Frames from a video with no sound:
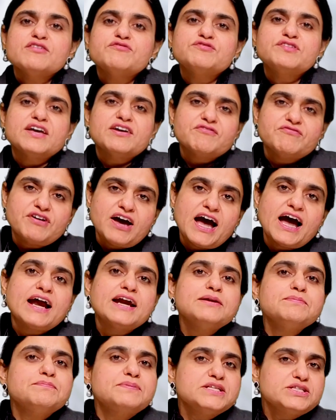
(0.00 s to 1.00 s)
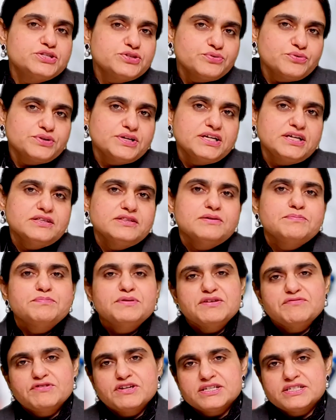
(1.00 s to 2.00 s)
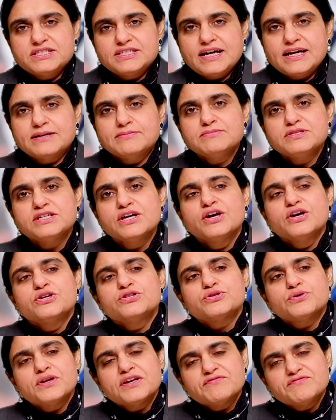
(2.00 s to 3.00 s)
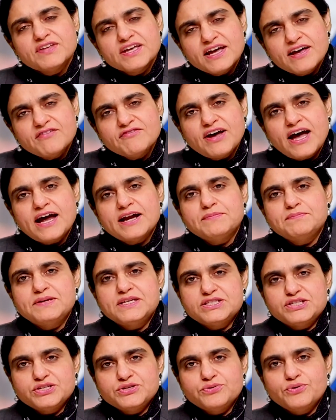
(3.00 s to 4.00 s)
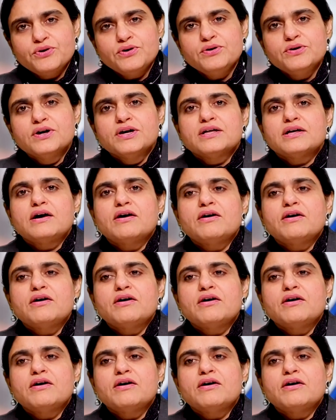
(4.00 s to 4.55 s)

if they have had PCOD in the previous times? So if they have had PCO,